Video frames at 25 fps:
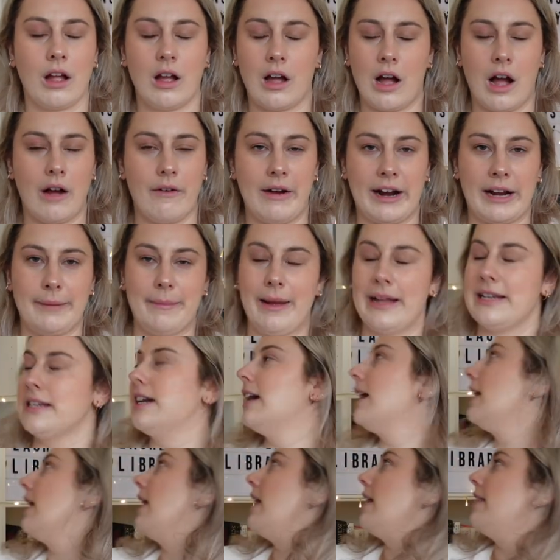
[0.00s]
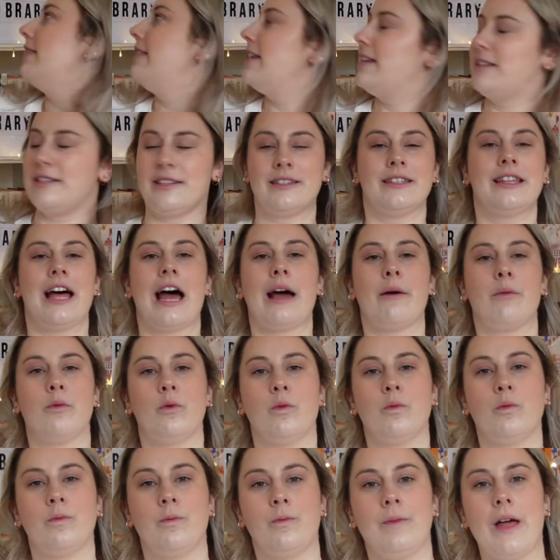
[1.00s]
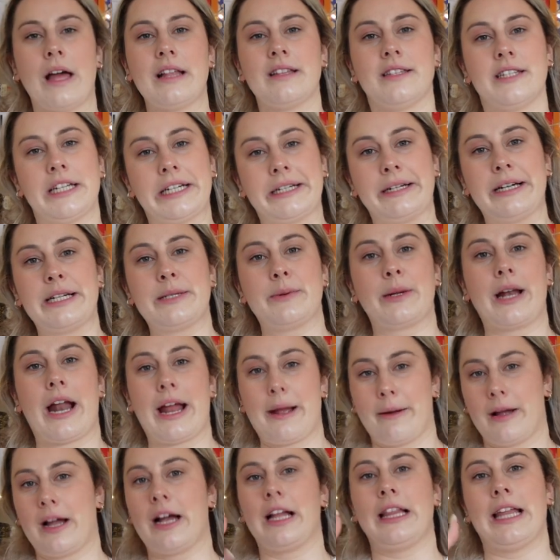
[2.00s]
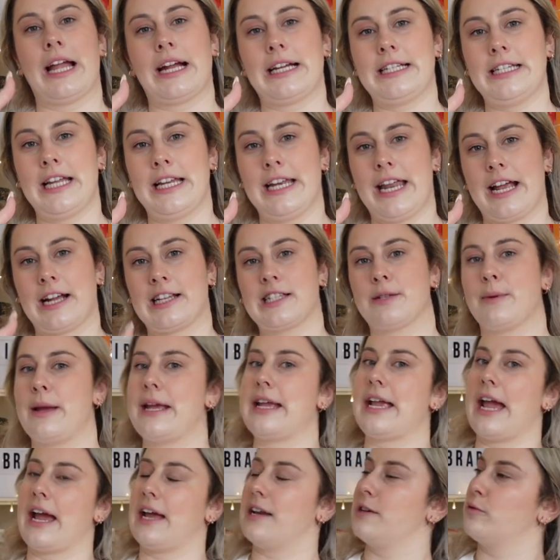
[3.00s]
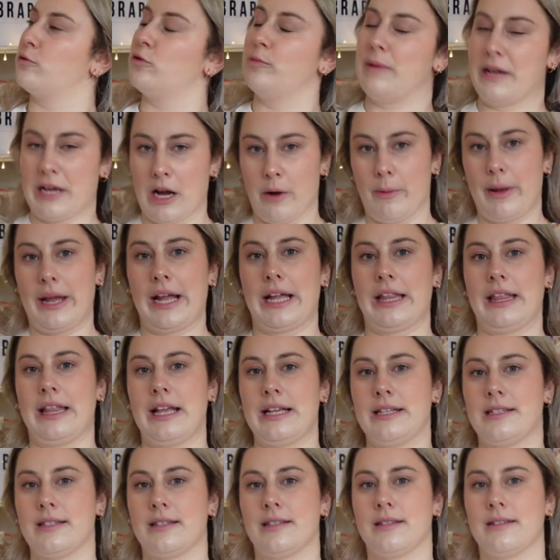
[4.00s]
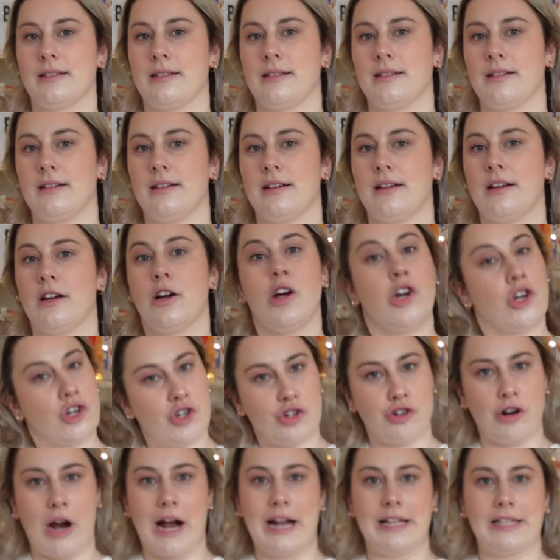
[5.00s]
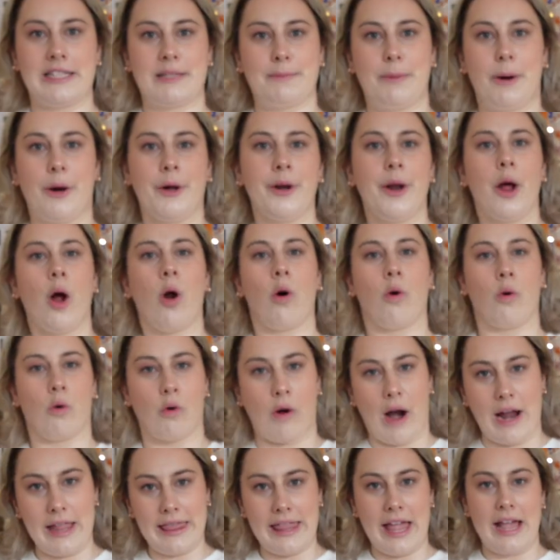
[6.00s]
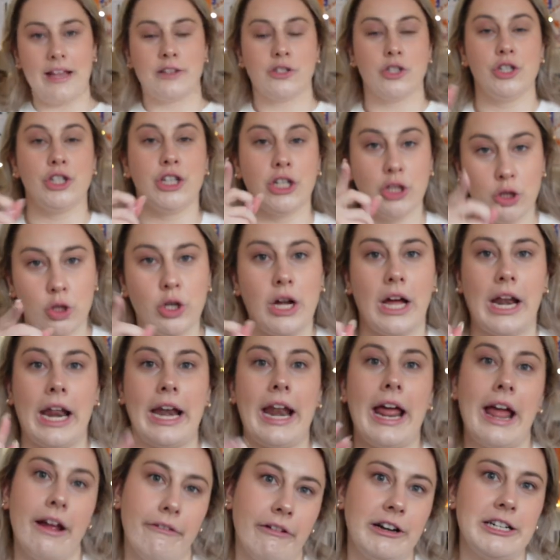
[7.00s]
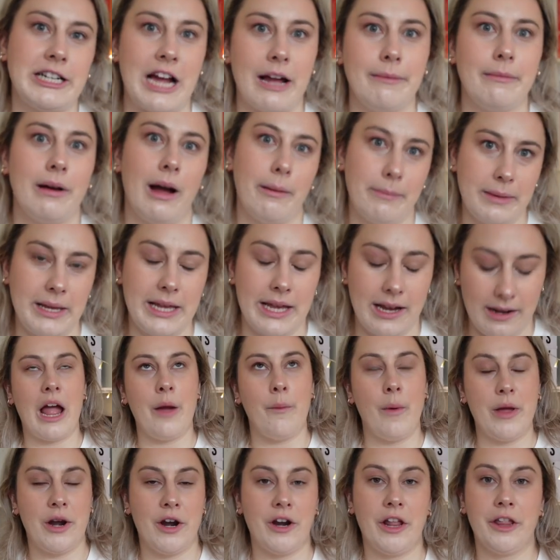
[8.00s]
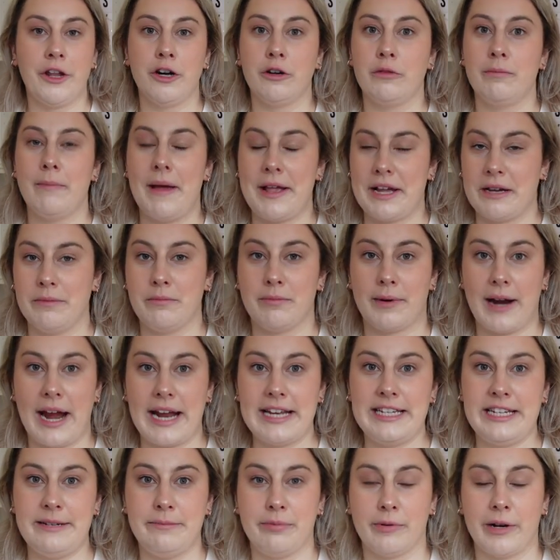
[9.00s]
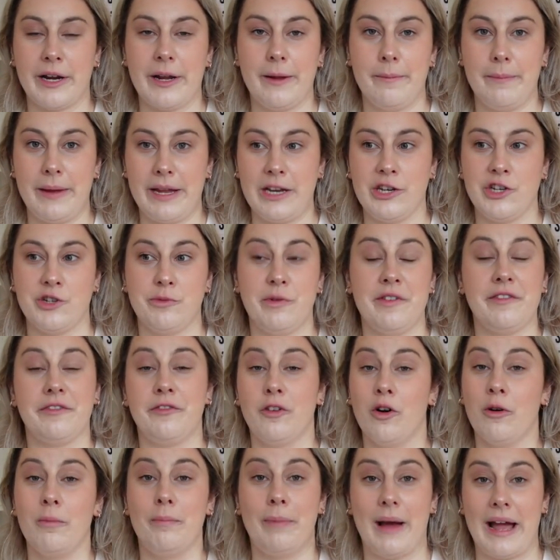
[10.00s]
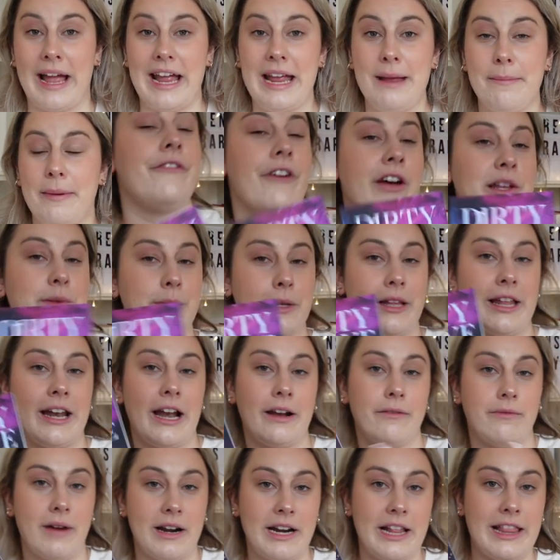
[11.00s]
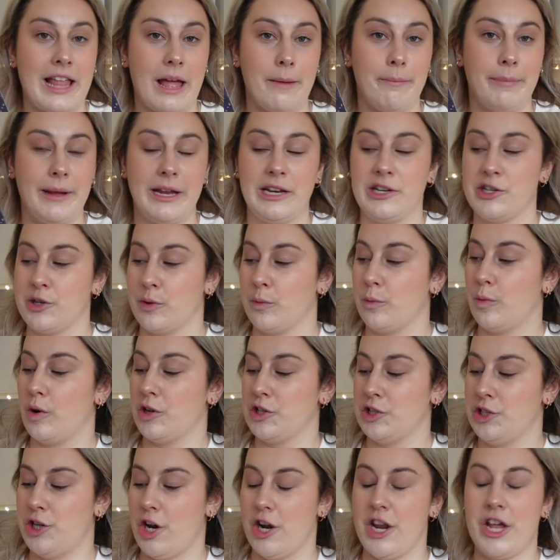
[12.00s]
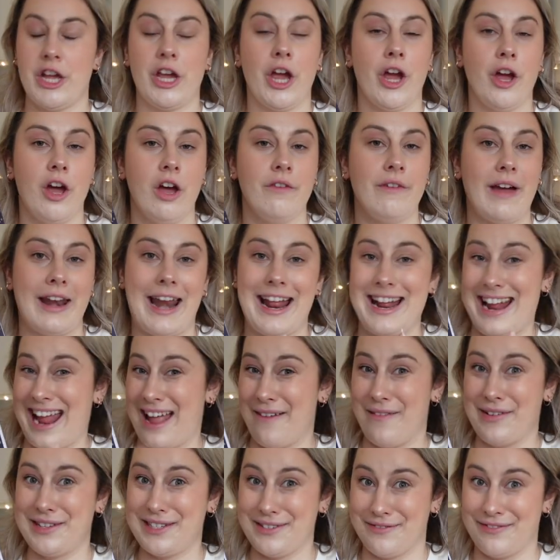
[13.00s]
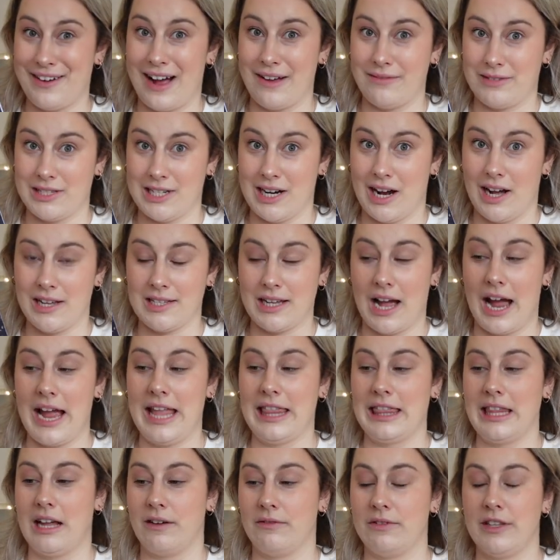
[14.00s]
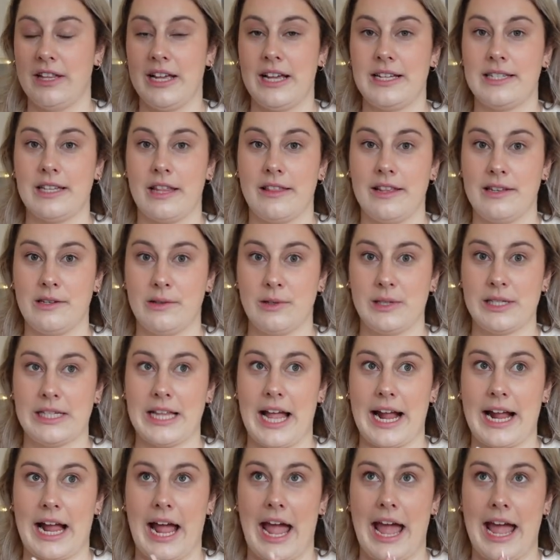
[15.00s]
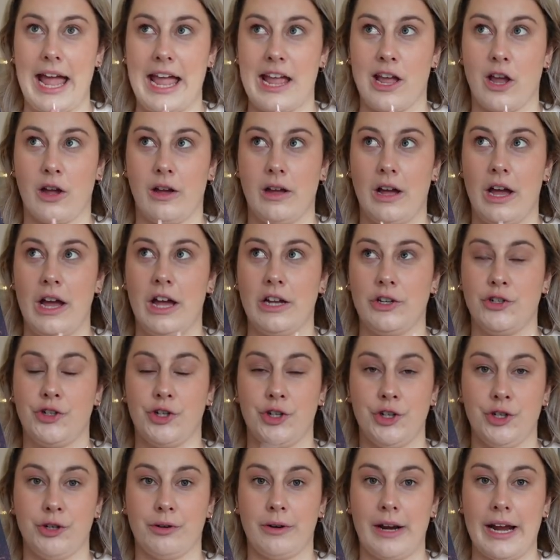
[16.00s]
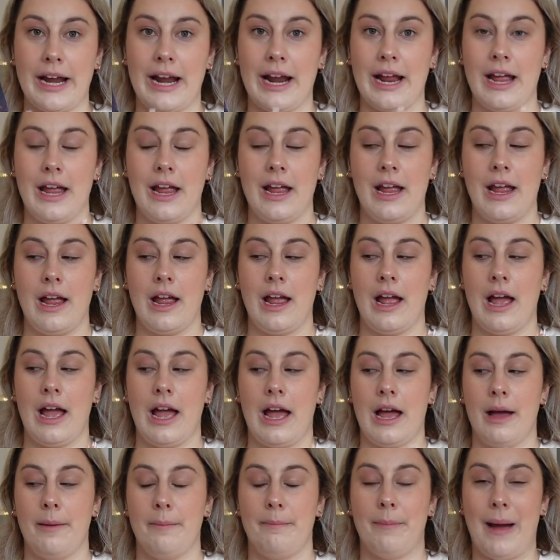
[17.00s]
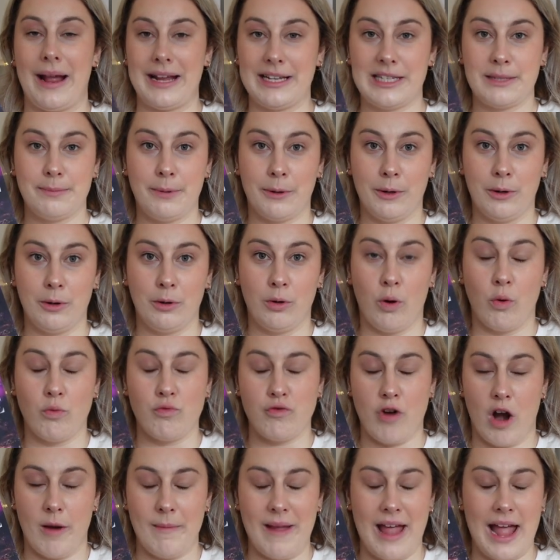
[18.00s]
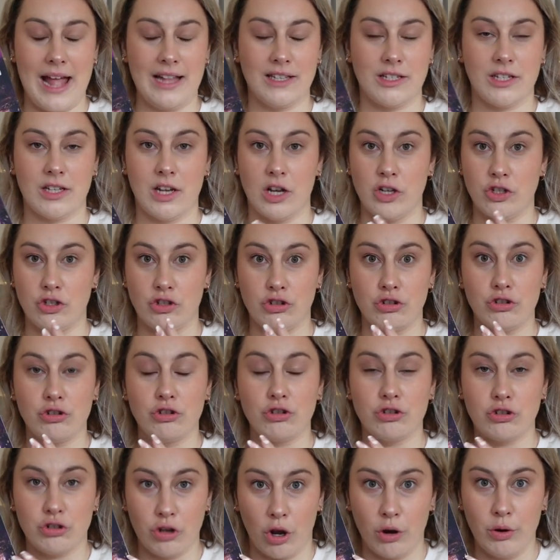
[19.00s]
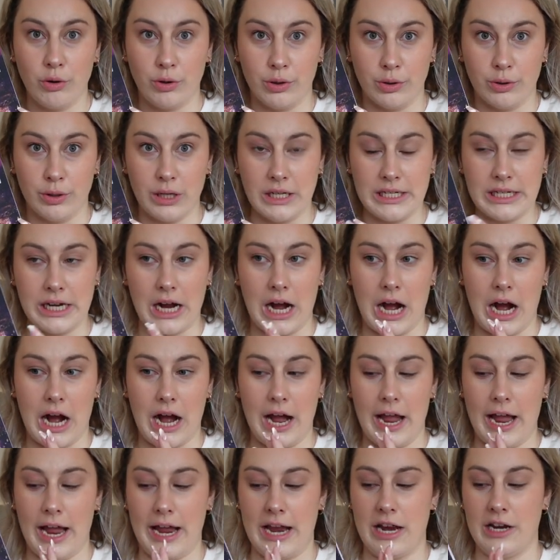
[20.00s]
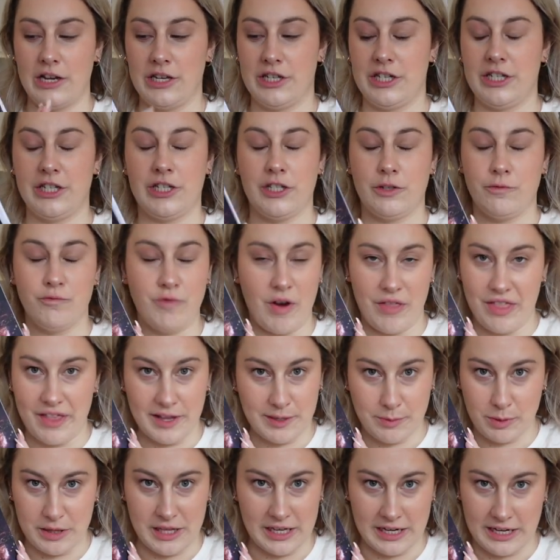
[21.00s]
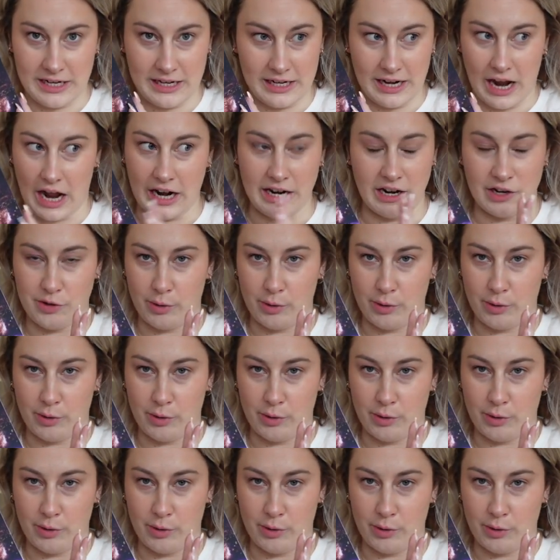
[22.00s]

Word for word: can't recommend. This, that, that series, when I collect it next weekend, will be going in this shrine spot right there so you can look at it every time I'm here. I went on a little Meagan Brandy binge before Babe. first one that I read in that binge was Dirty Curve and I gave this a five stars. I loved this. This was like a uh, tutoring baseball romance. So good. I read this within under